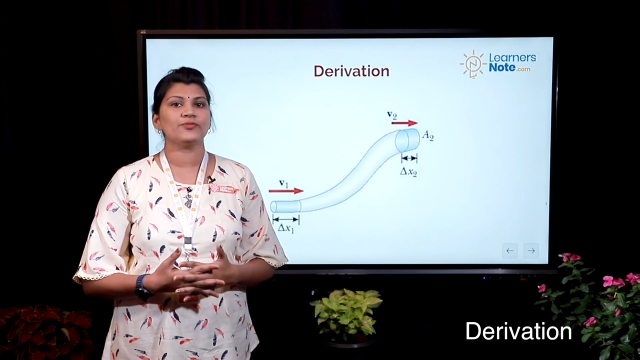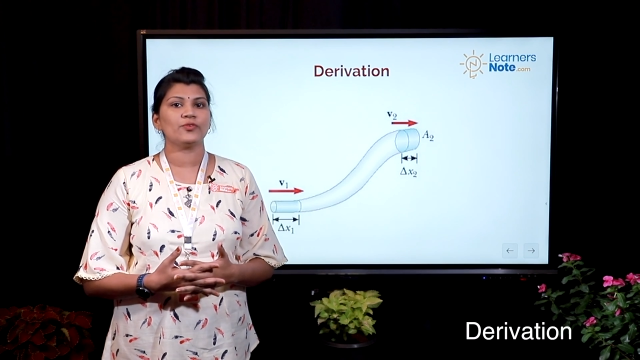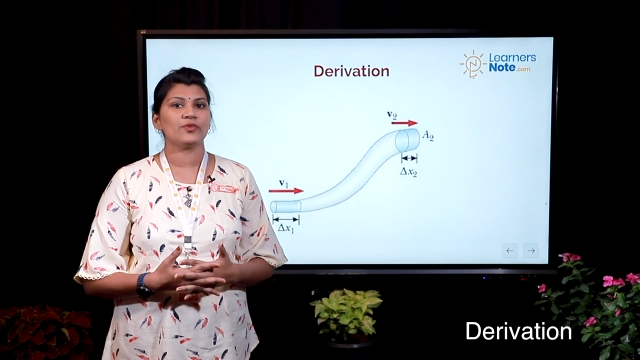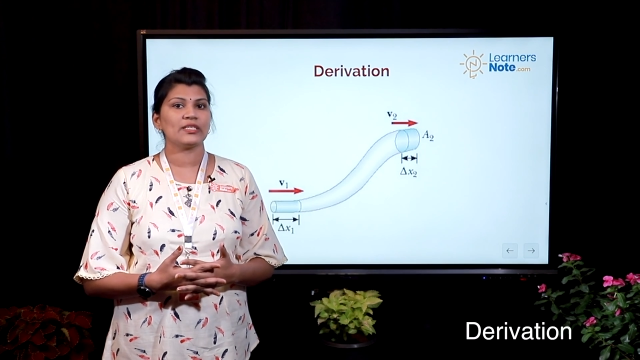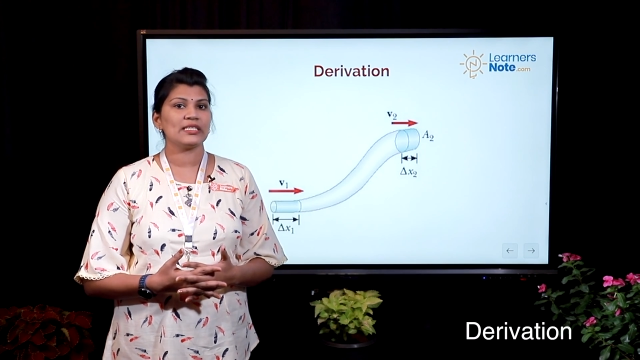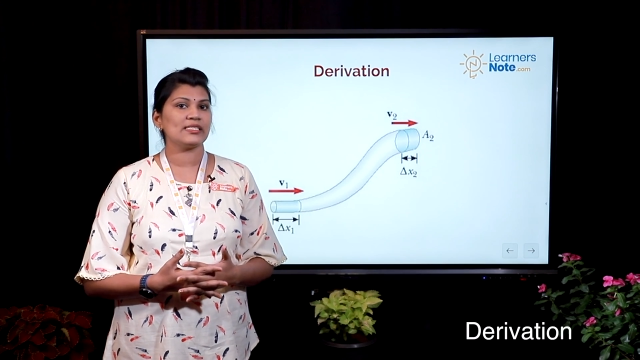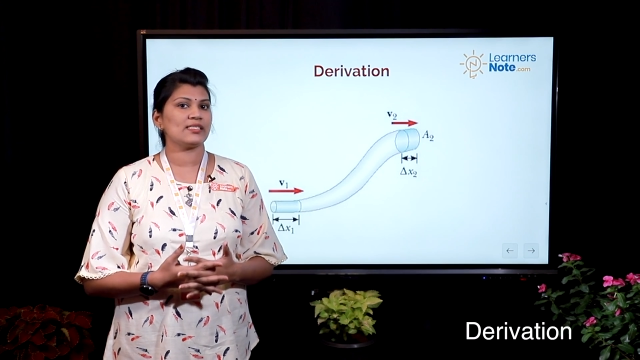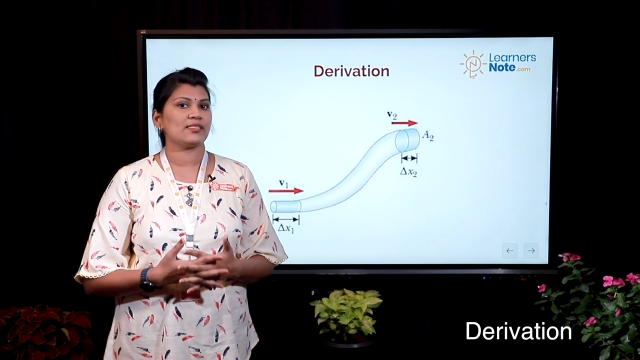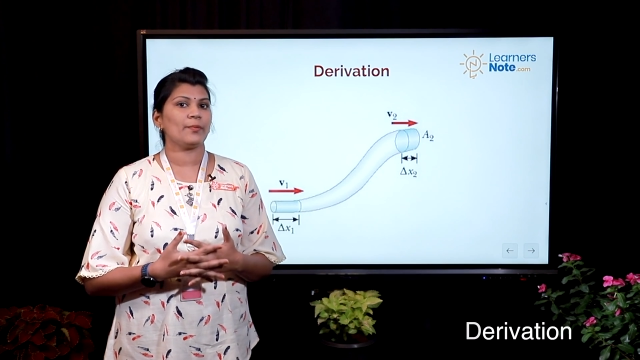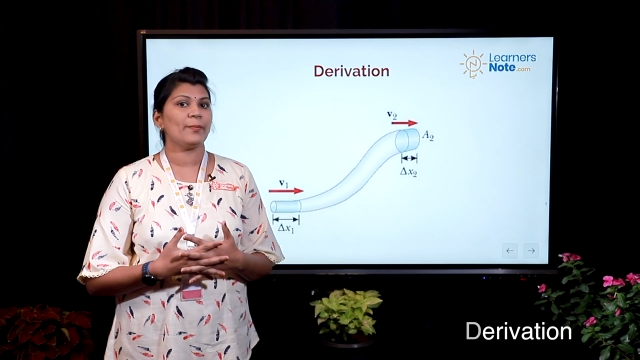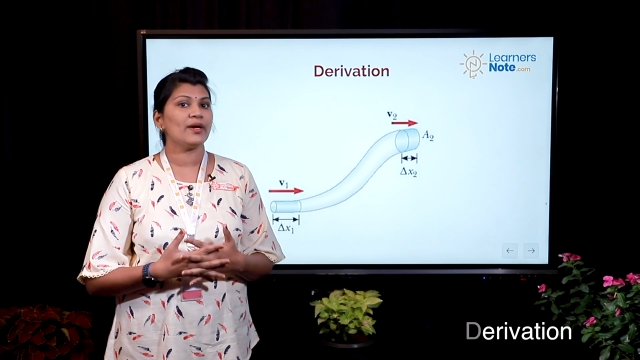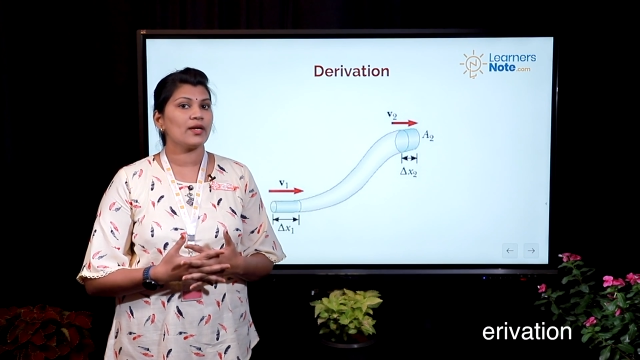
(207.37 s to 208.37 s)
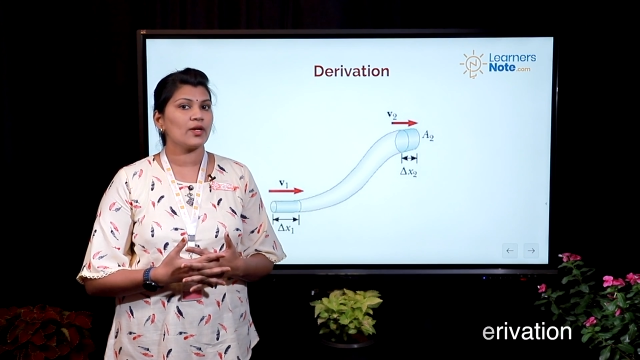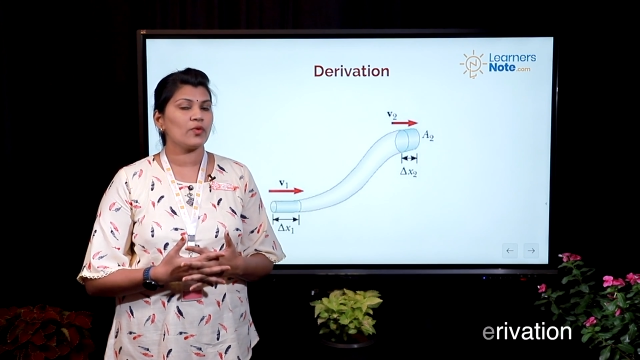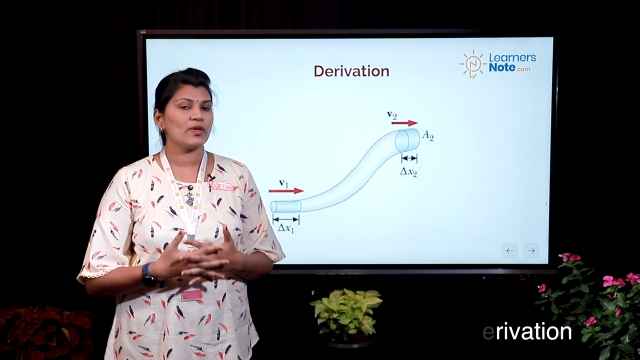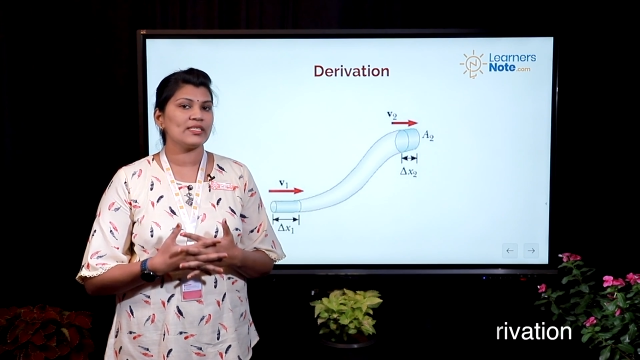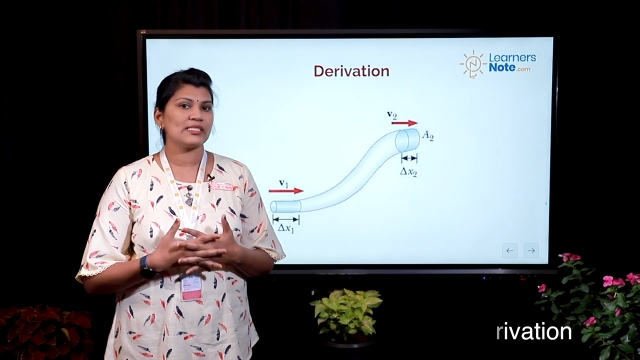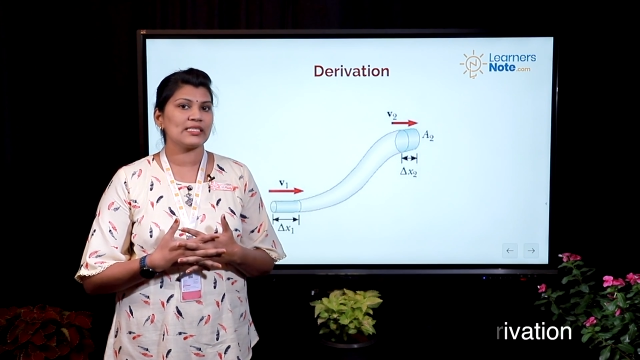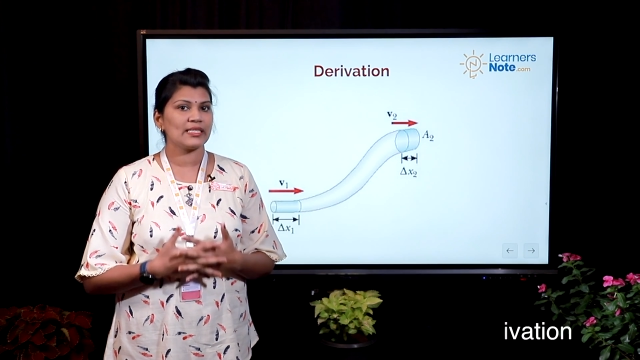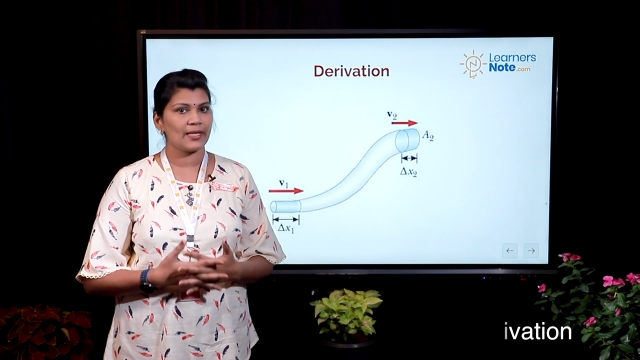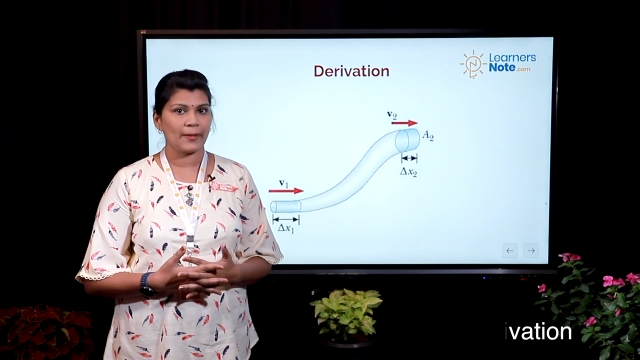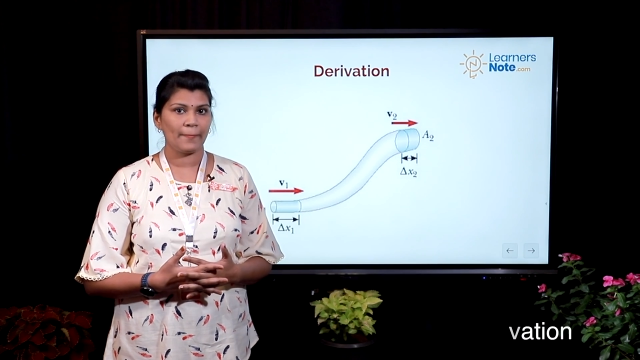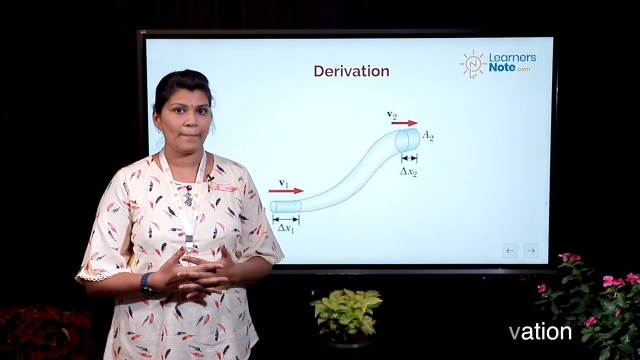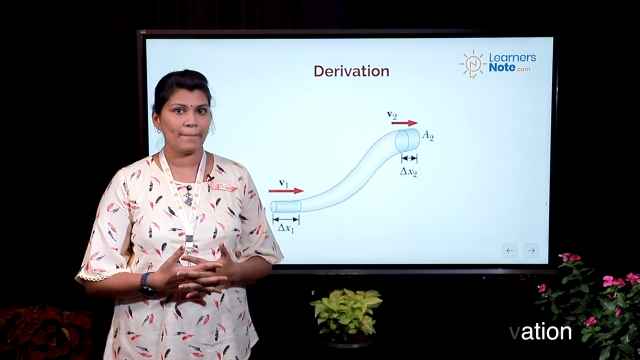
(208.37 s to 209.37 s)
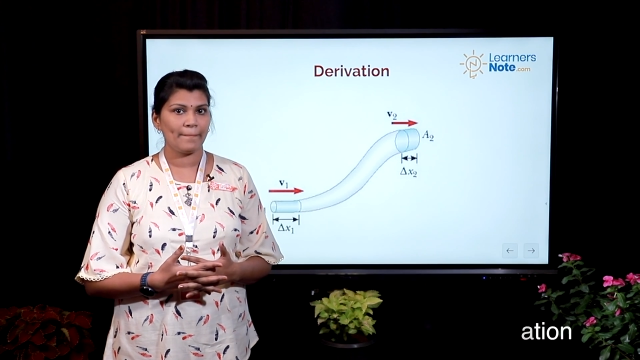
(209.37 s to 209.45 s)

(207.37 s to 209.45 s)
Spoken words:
for this Bernoulli's theorem.